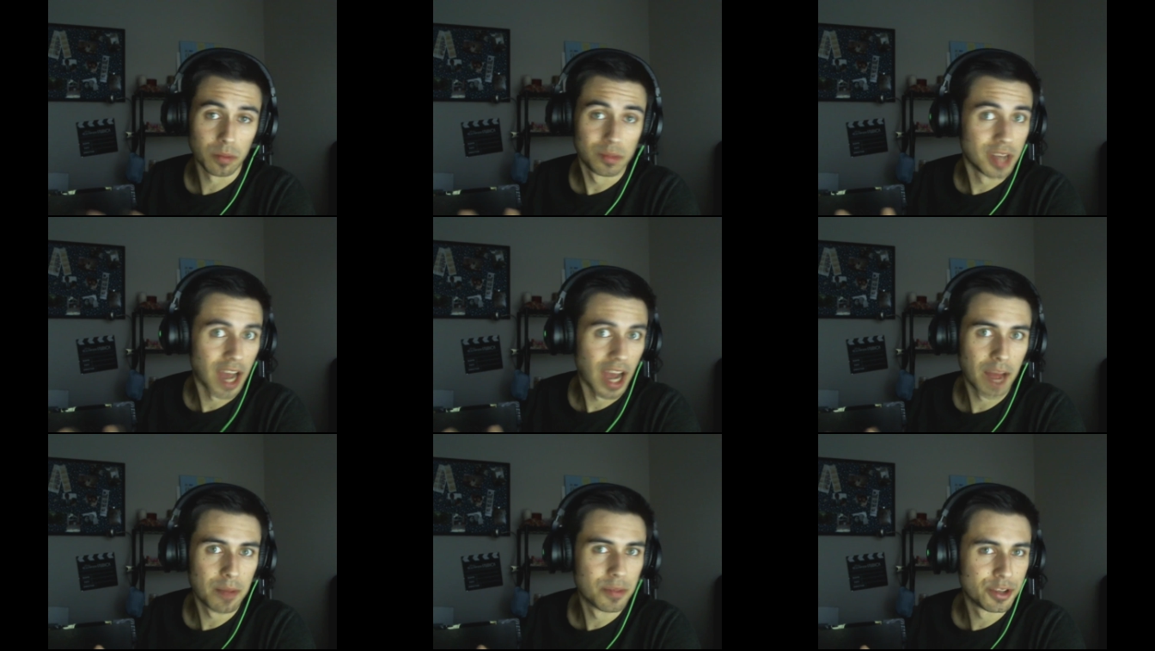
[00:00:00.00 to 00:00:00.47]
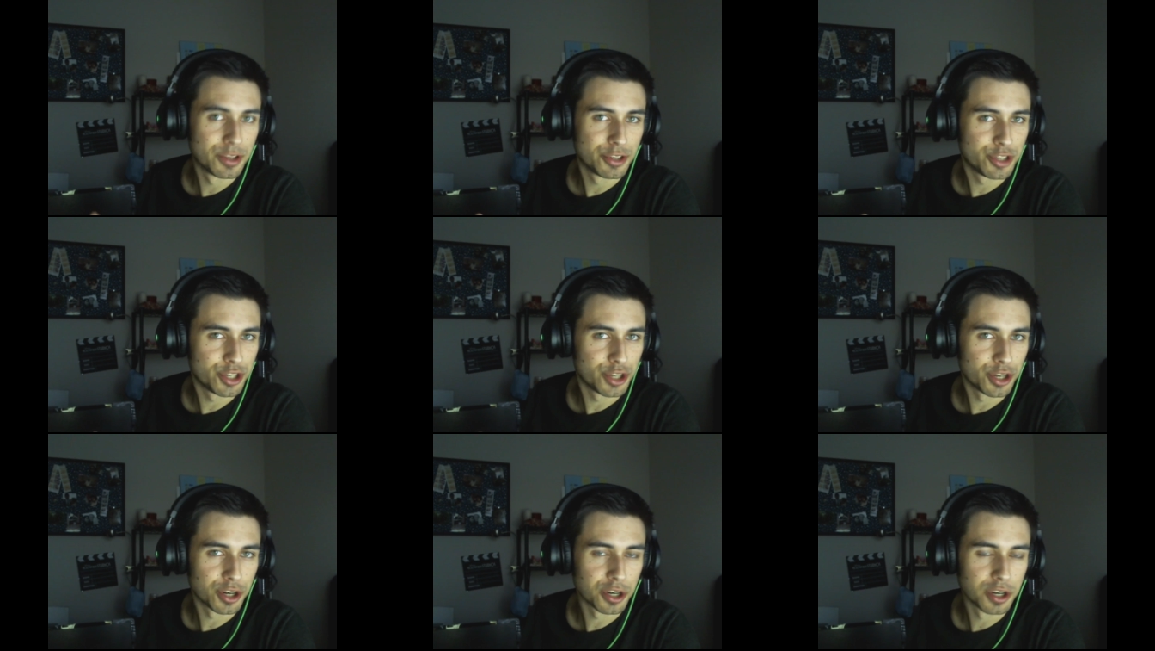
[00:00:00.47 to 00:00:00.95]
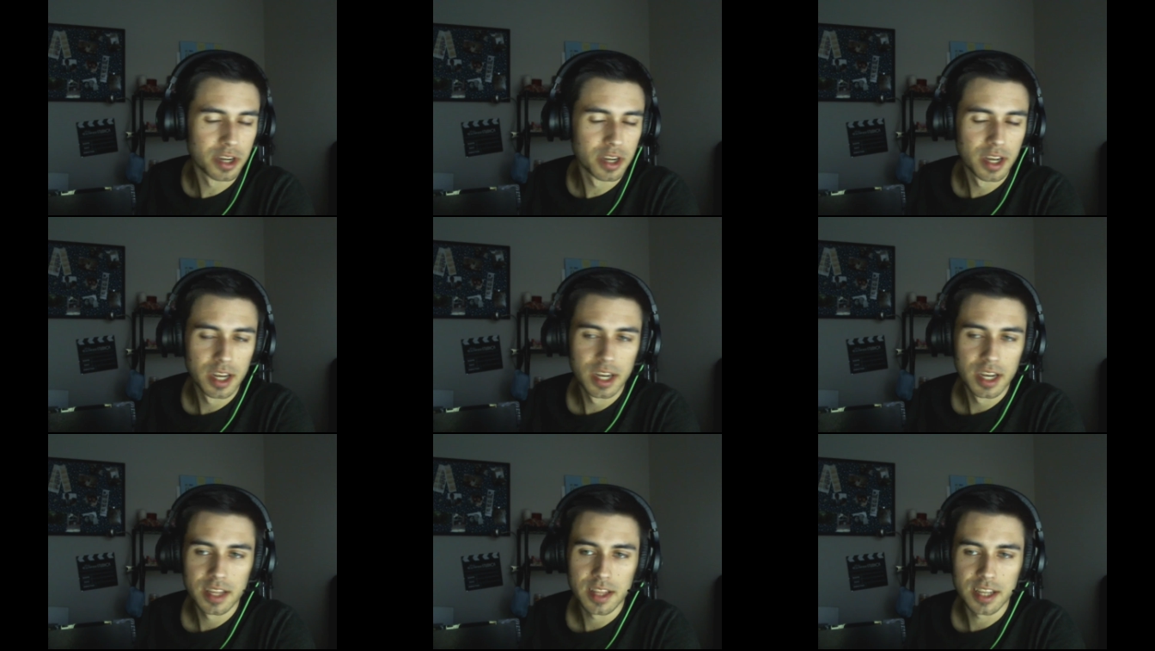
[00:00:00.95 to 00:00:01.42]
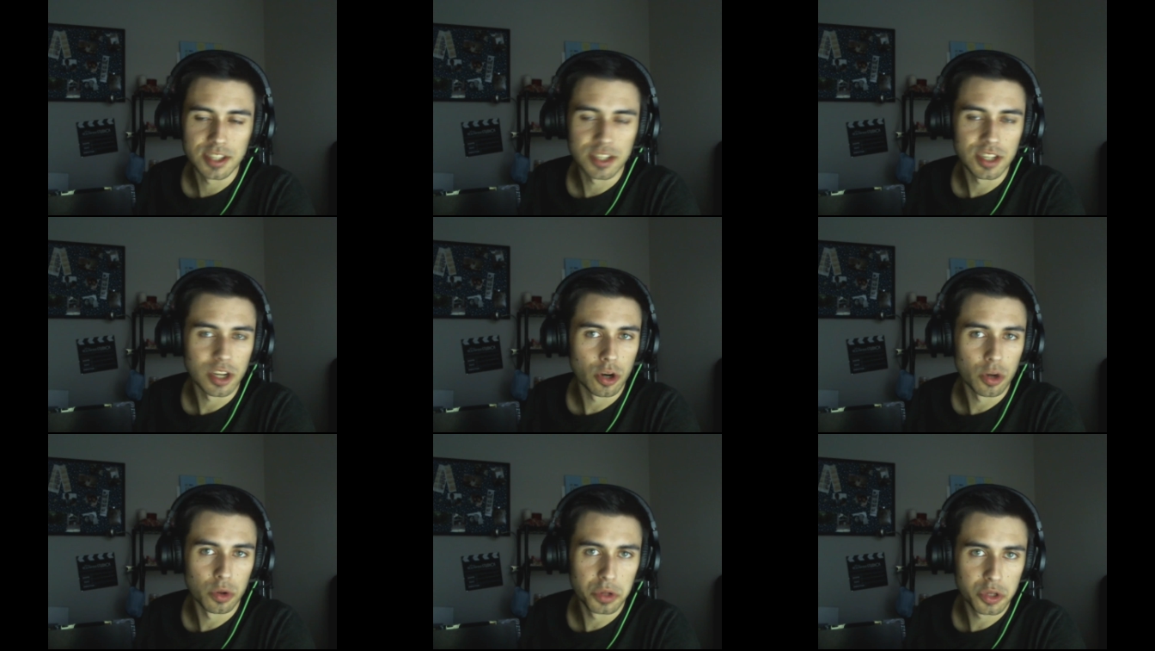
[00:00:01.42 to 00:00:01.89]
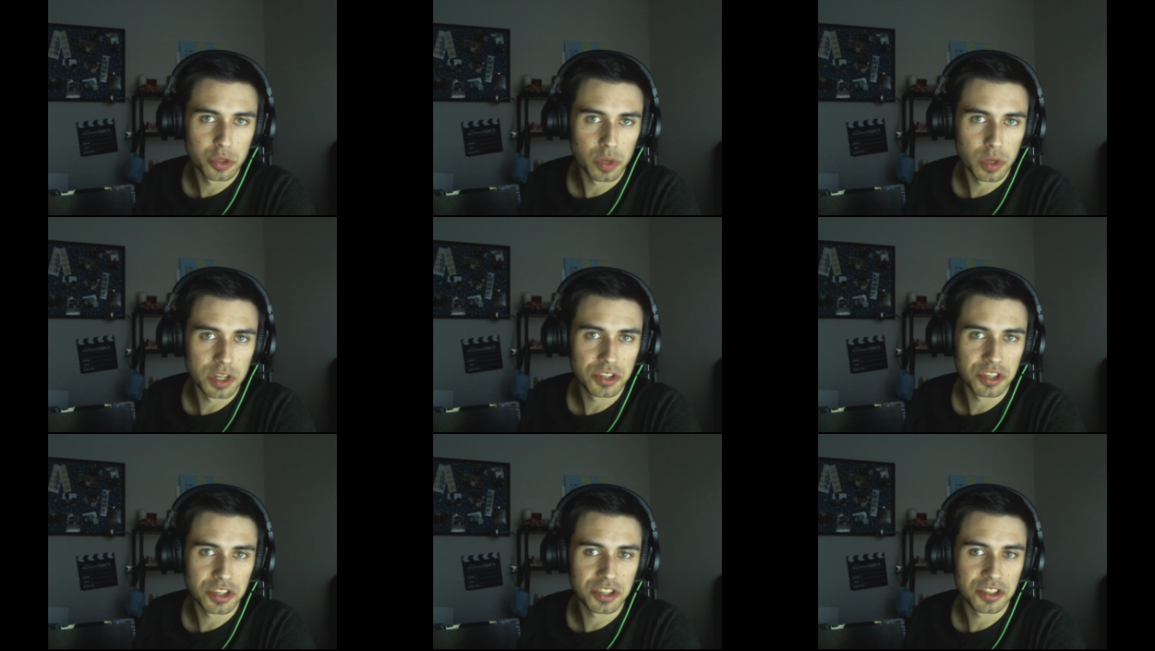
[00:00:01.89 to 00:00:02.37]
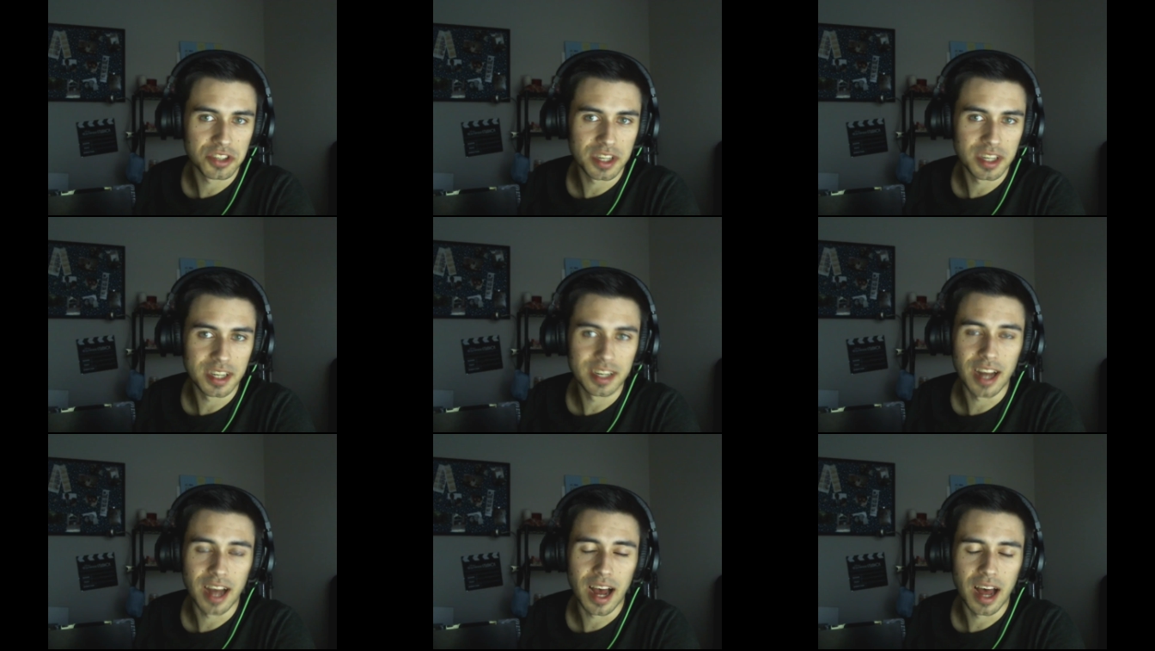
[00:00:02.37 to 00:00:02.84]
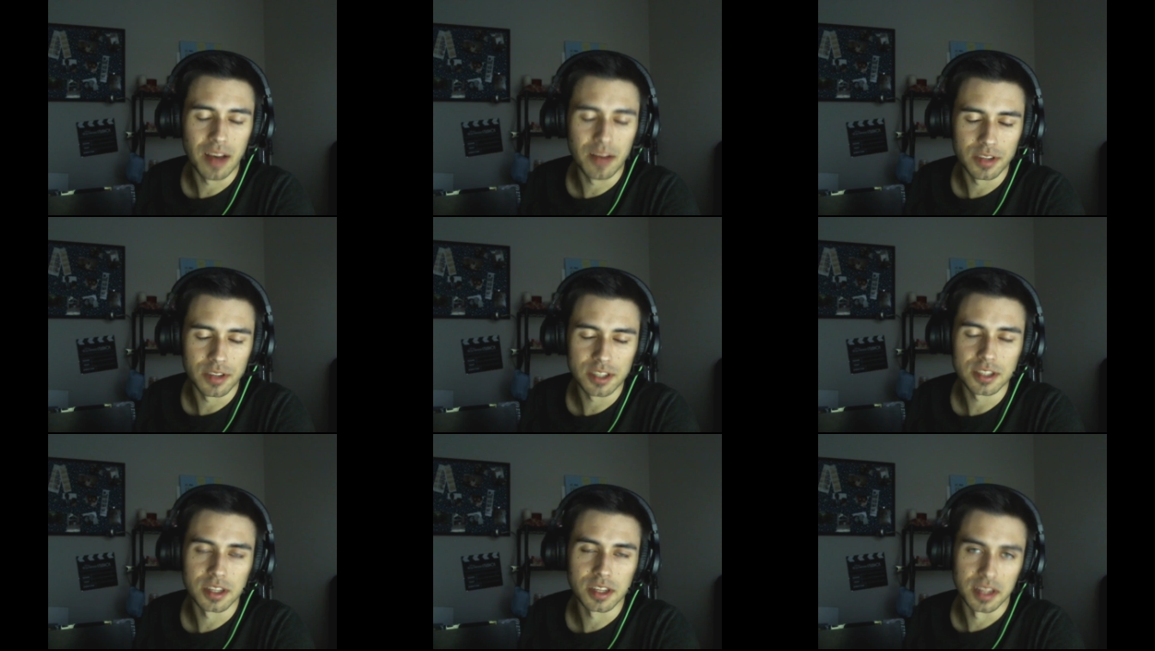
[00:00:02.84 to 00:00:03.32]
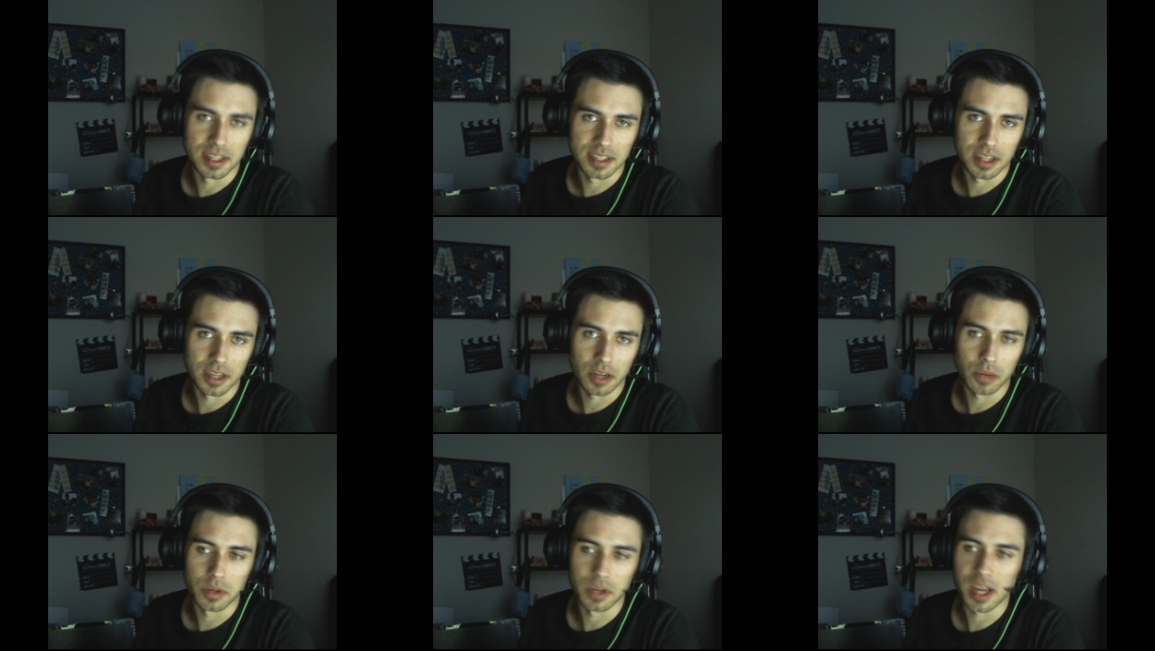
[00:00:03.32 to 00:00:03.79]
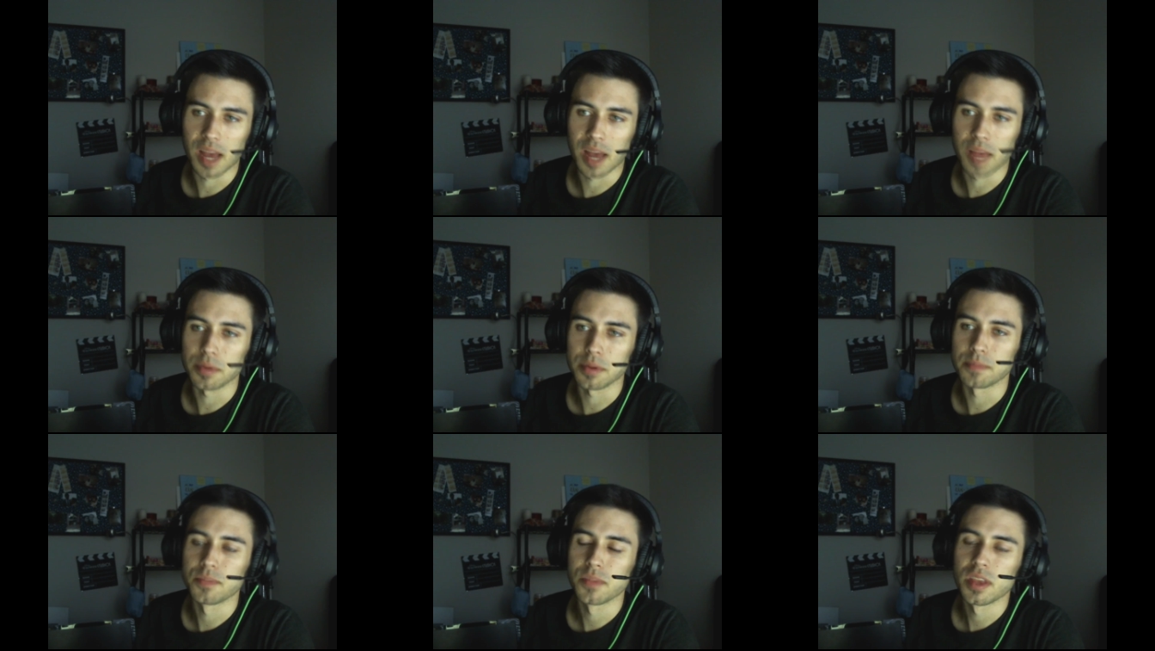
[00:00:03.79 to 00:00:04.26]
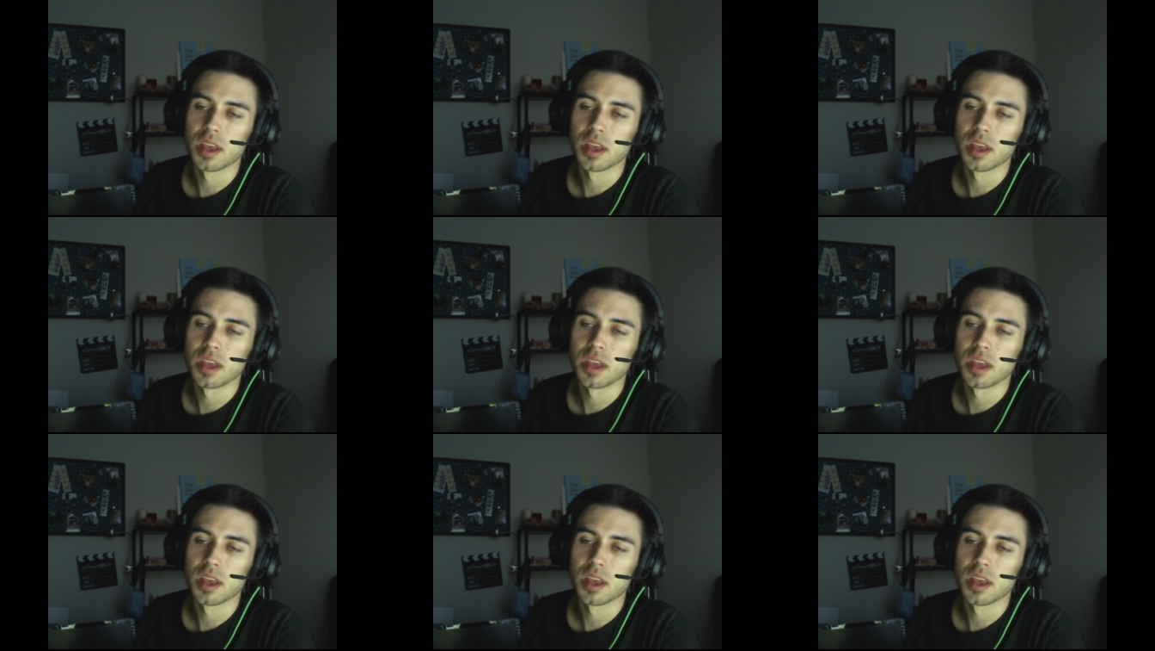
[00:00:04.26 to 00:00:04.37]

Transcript: sometime this year. They said early 2016. Obviously, that's not going to happen.